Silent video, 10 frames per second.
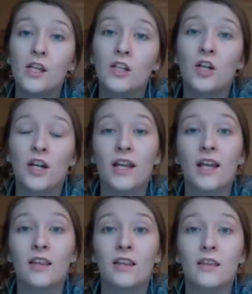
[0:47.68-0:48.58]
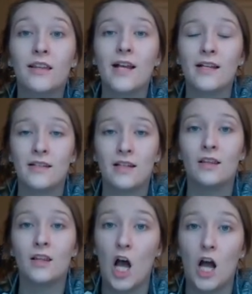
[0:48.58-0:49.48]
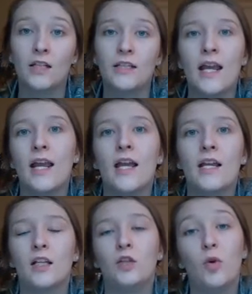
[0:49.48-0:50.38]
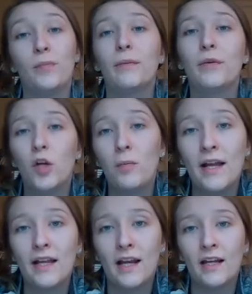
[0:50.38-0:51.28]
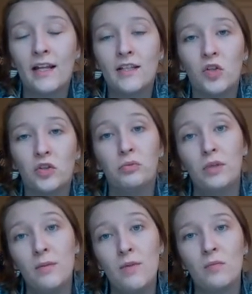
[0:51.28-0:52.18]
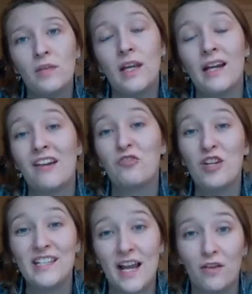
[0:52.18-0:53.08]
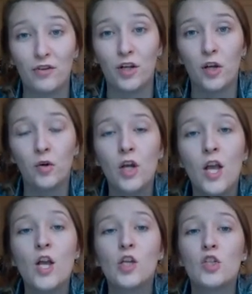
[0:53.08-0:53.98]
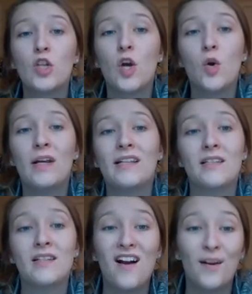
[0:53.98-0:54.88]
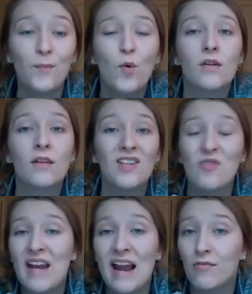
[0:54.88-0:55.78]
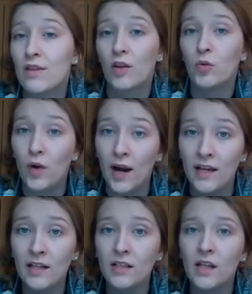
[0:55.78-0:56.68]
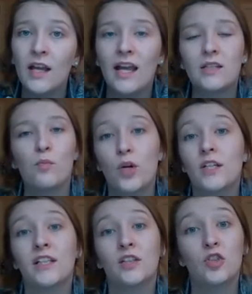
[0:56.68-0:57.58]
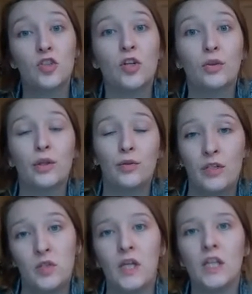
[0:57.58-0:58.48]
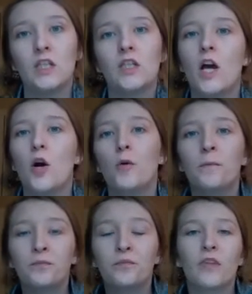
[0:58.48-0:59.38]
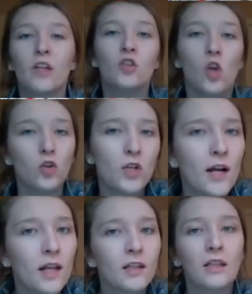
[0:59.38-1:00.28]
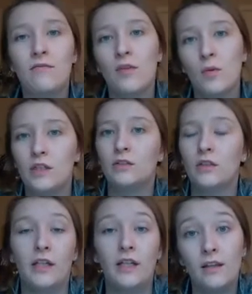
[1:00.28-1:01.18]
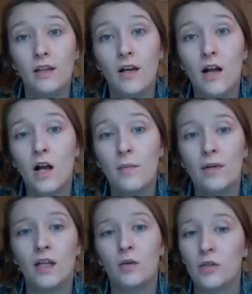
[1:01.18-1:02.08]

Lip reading: you're going to get the test locked and you won't be able to go back in until you email me and I reset it for you. So it's not important that you get everything right. It's important that you just go through and do it. So don't try to leave the window and look anything up and get